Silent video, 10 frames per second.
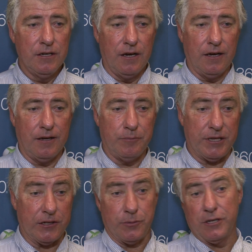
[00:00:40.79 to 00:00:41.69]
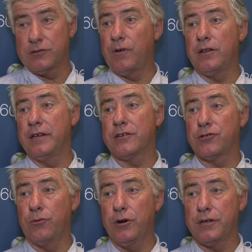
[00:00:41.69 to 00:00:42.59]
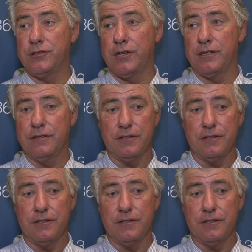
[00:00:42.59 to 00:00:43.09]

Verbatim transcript: uh, but that's because of all the extra work he's done.